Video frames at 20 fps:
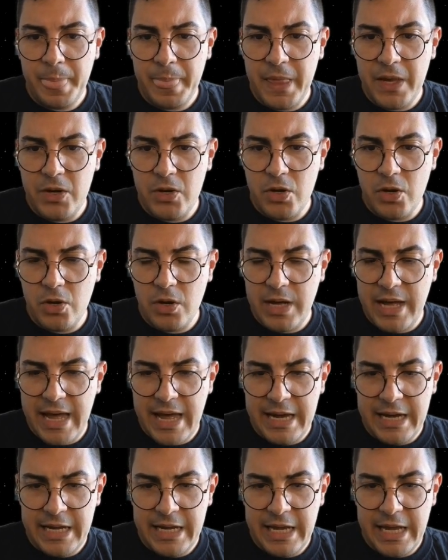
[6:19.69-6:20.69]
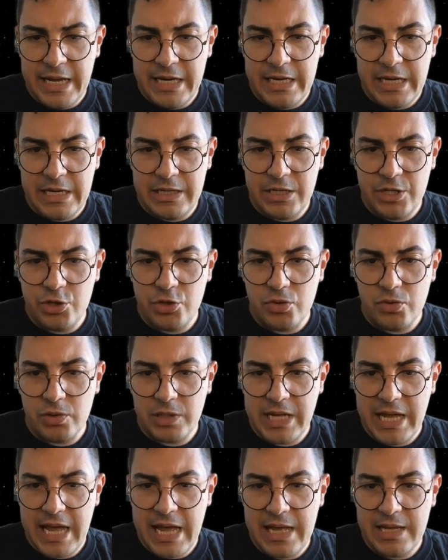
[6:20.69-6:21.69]
not adding any additional
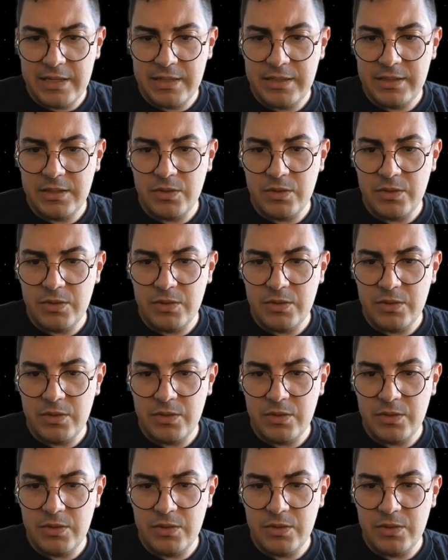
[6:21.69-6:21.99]
gas.